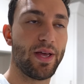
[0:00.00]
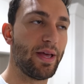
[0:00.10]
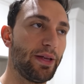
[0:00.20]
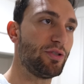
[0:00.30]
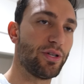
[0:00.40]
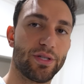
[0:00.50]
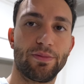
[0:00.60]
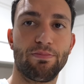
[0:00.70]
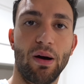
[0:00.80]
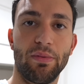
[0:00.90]
and
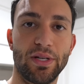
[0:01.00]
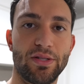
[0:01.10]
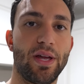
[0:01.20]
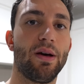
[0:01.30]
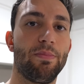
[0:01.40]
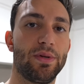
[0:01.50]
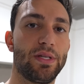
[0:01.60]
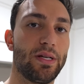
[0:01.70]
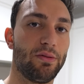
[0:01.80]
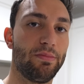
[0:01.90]
just probably stay up
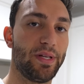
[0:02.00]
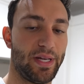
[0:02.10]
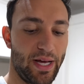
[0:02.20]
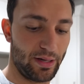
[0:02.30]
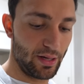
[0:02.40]
until midnight.